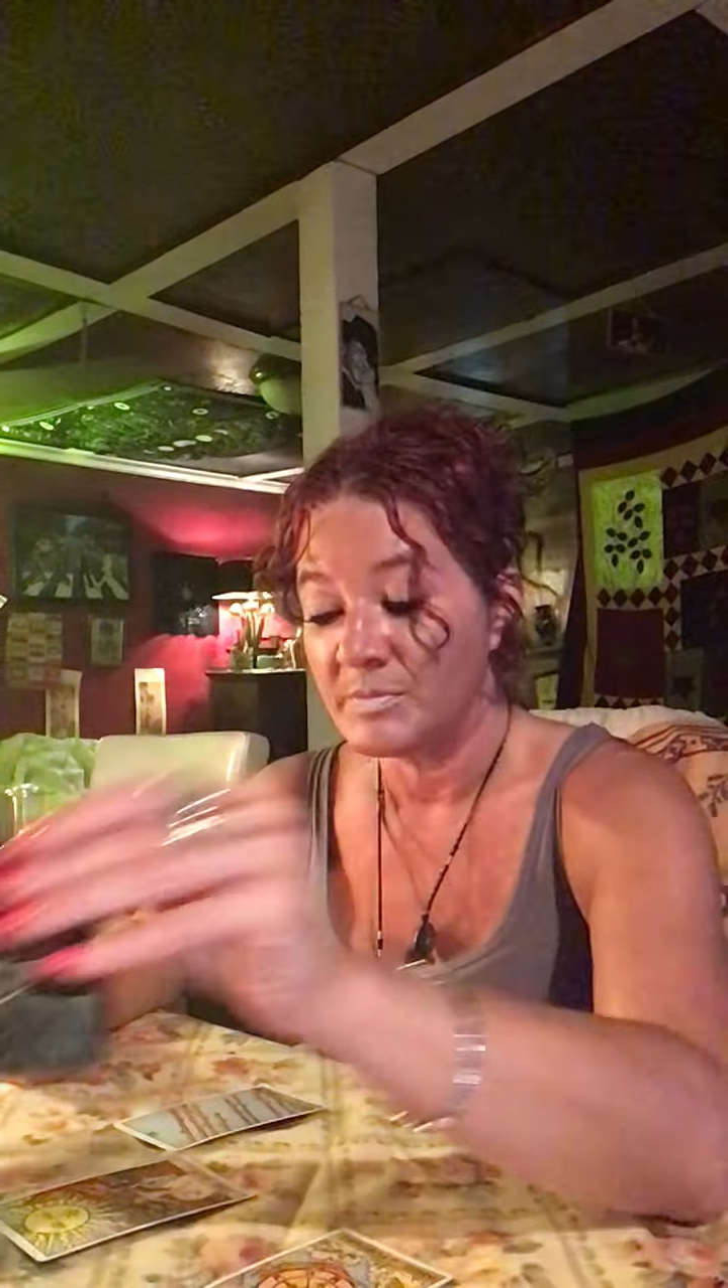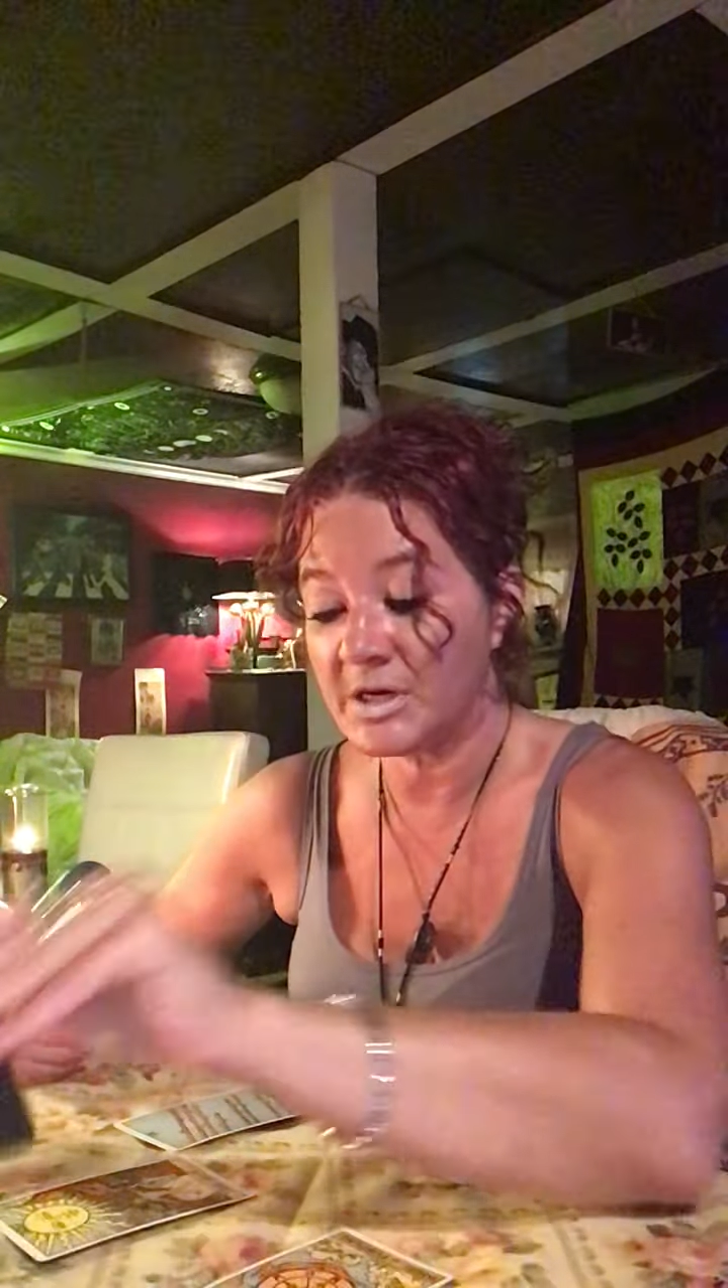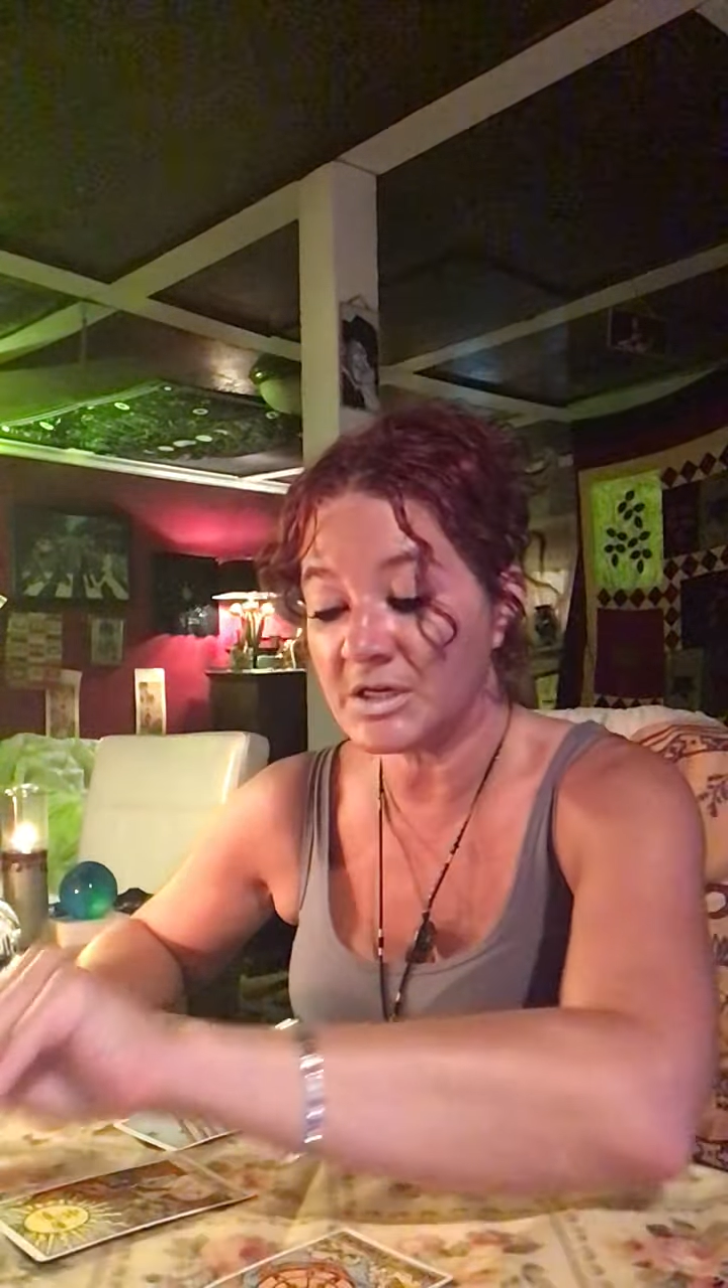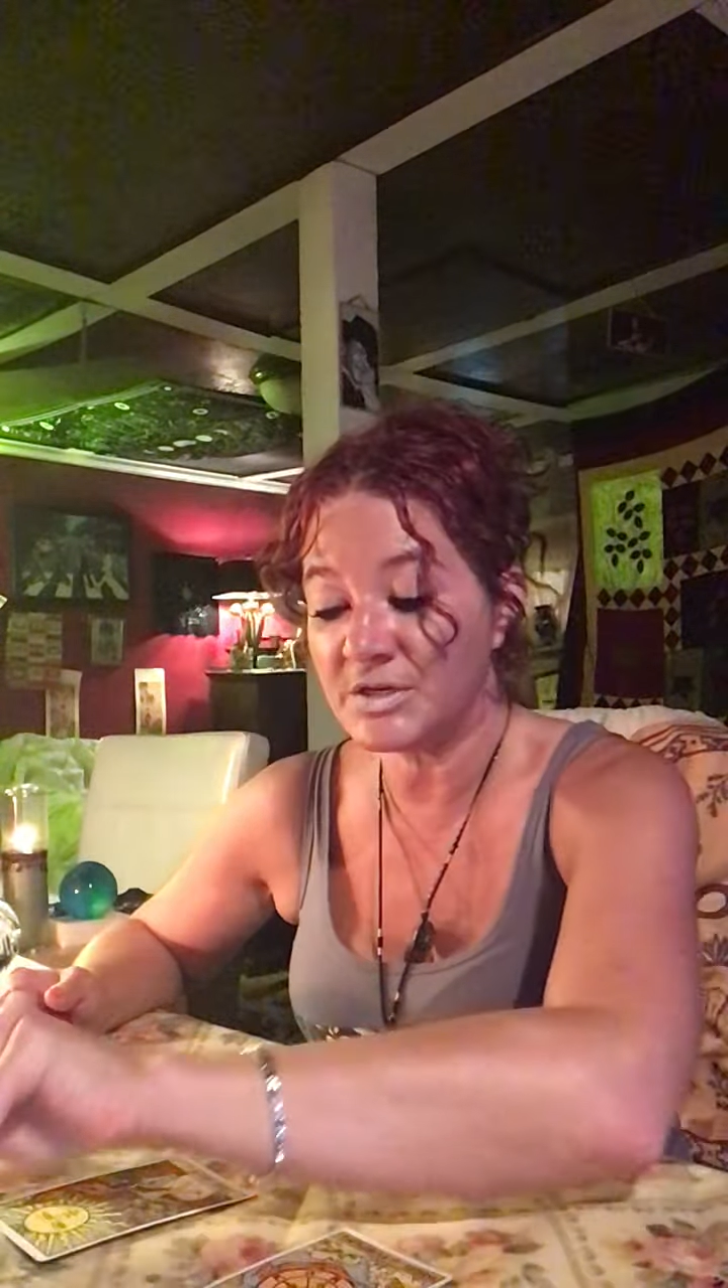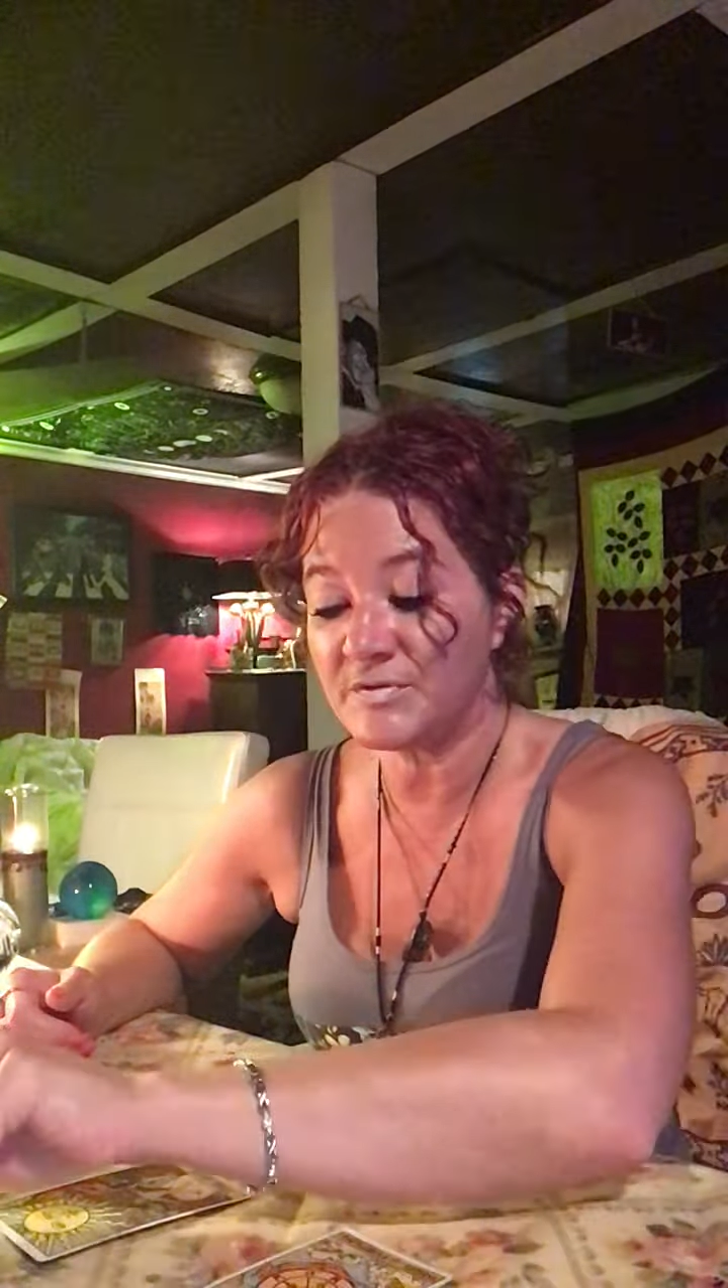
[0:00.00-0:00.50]

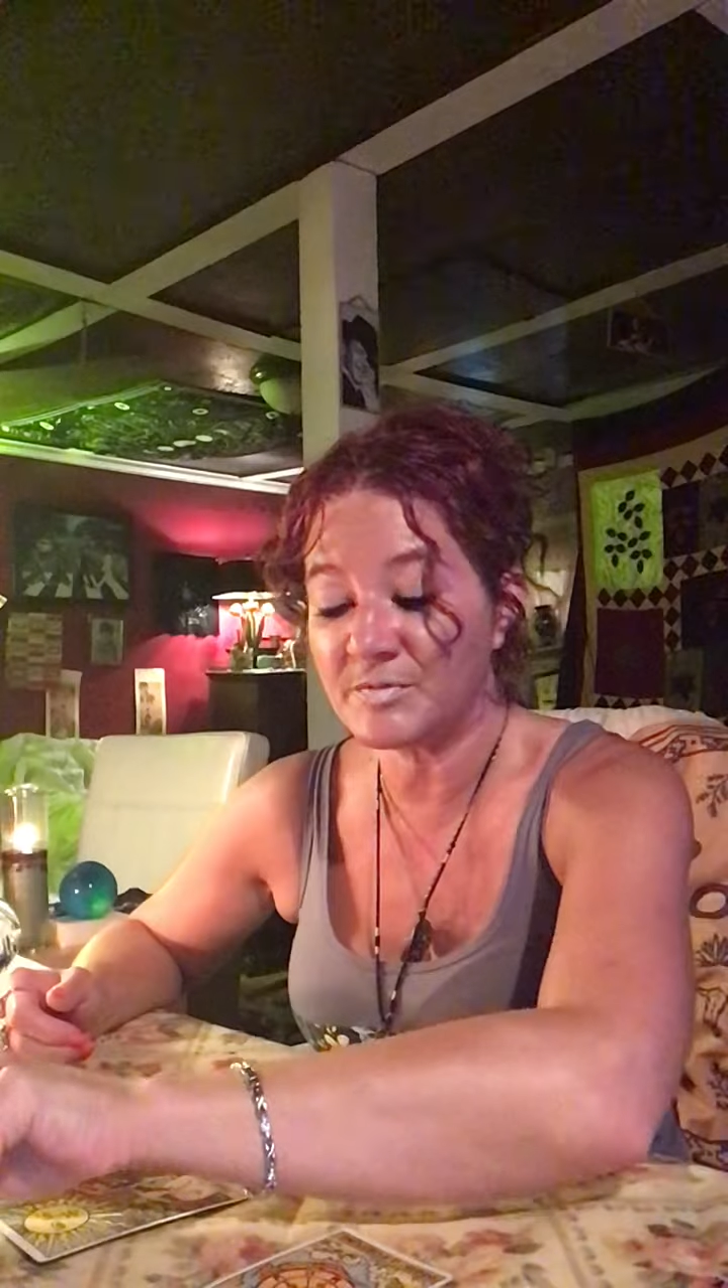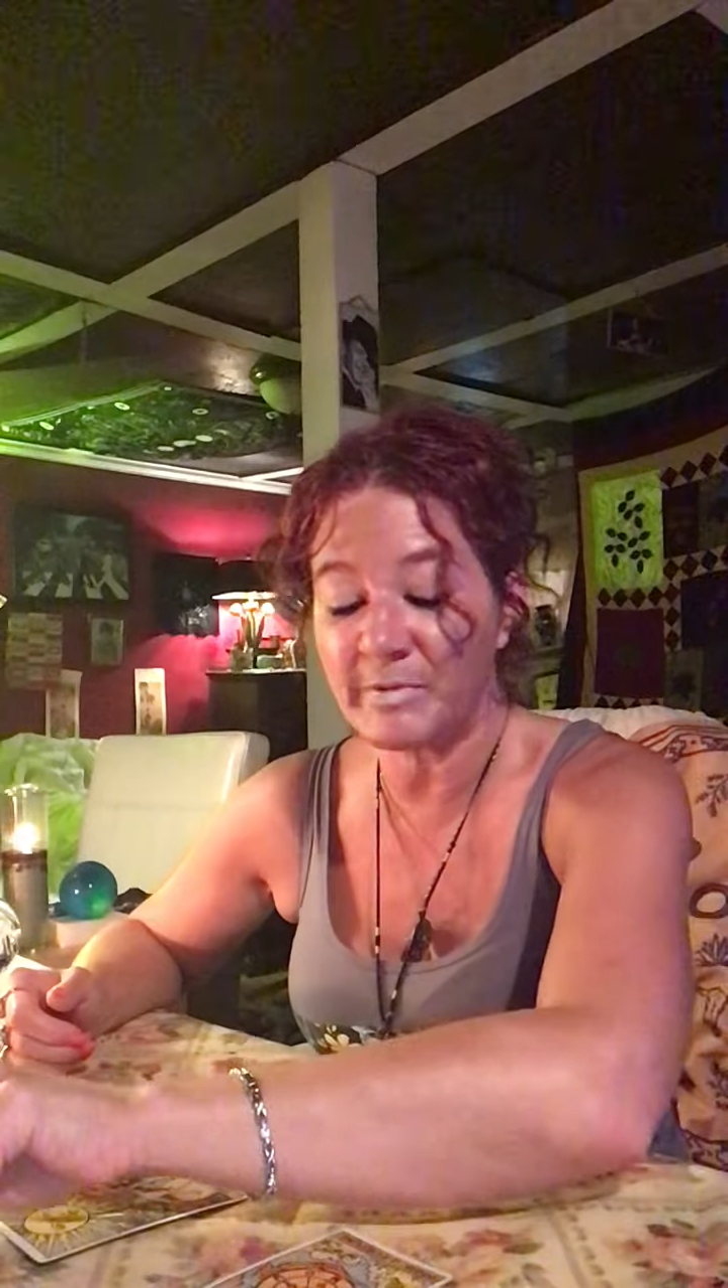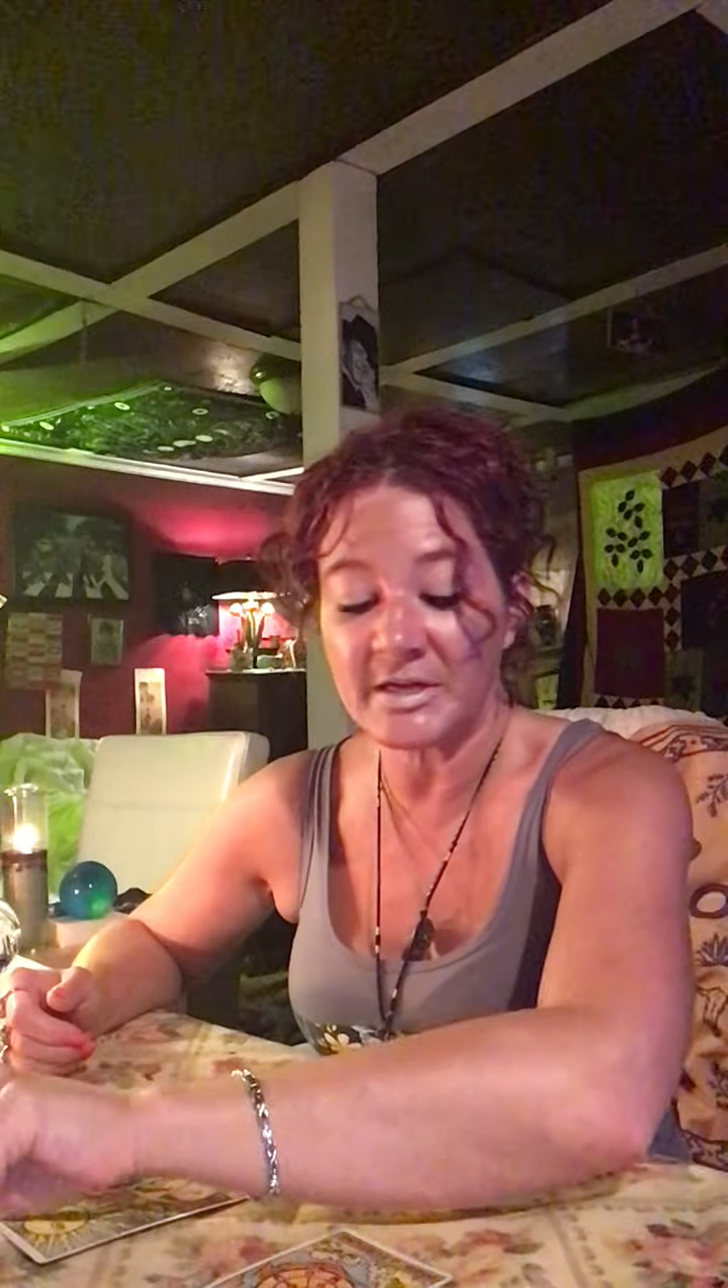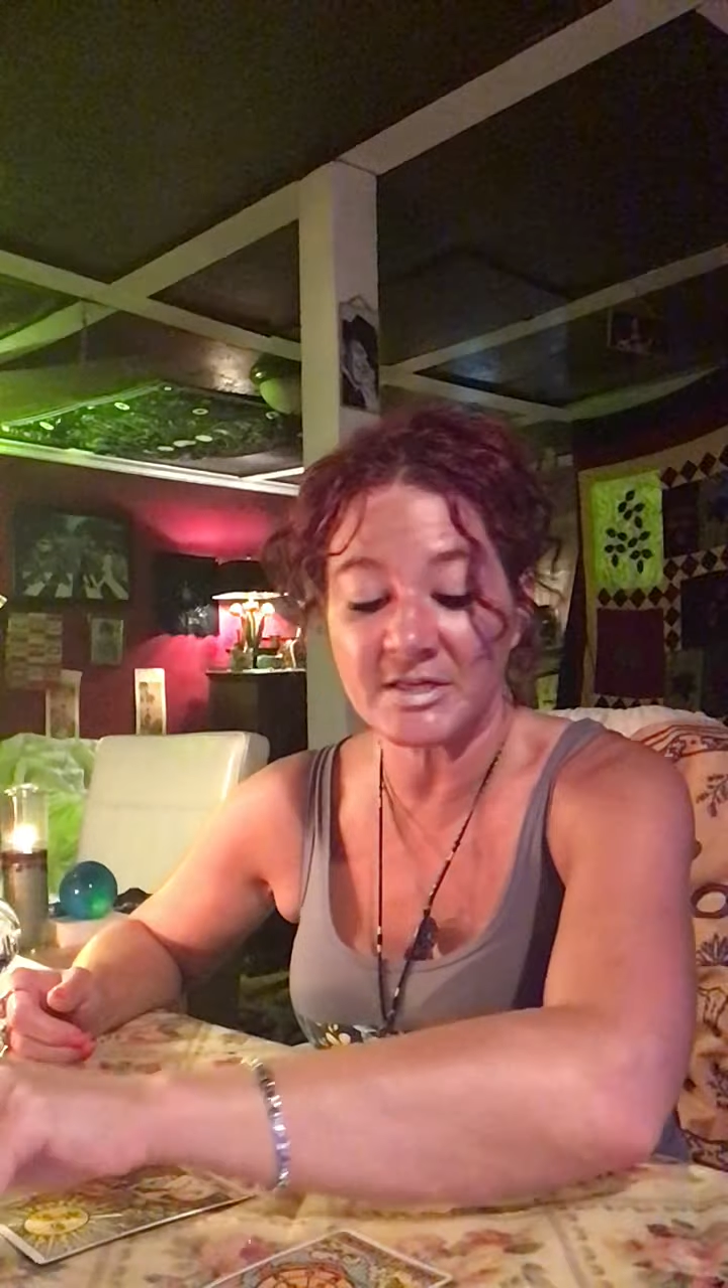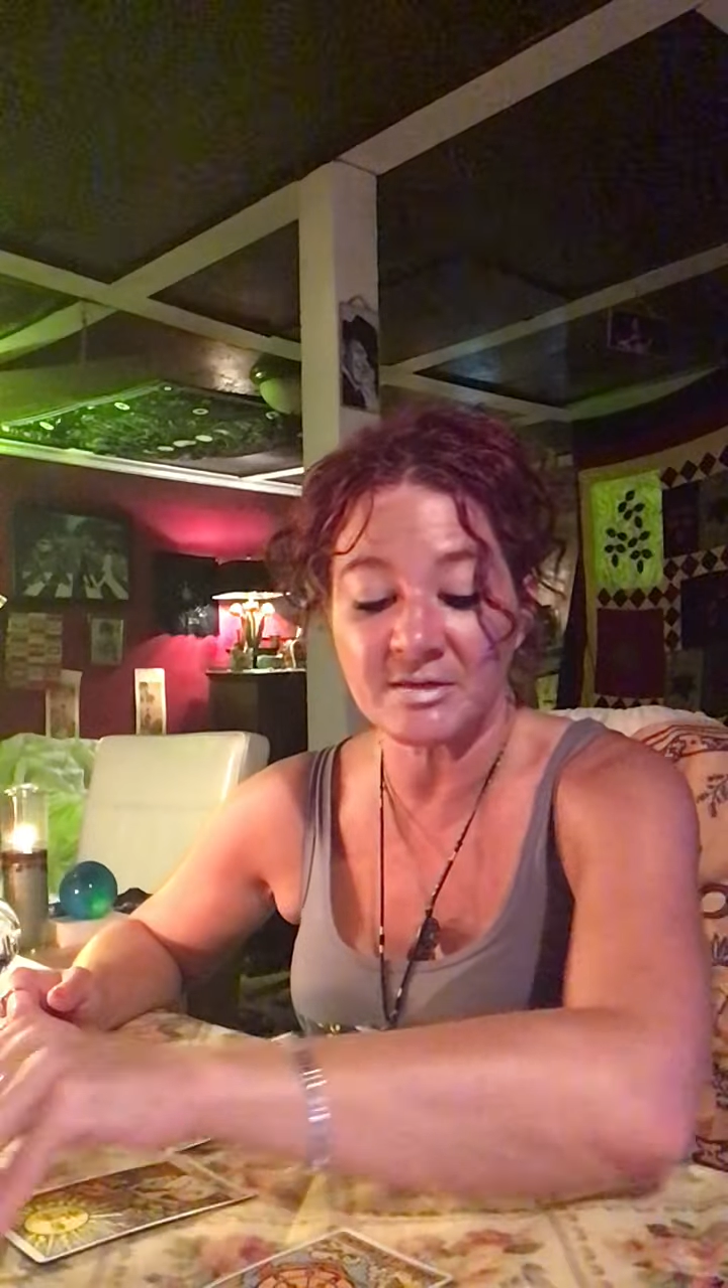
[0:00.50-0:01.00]
because you've spent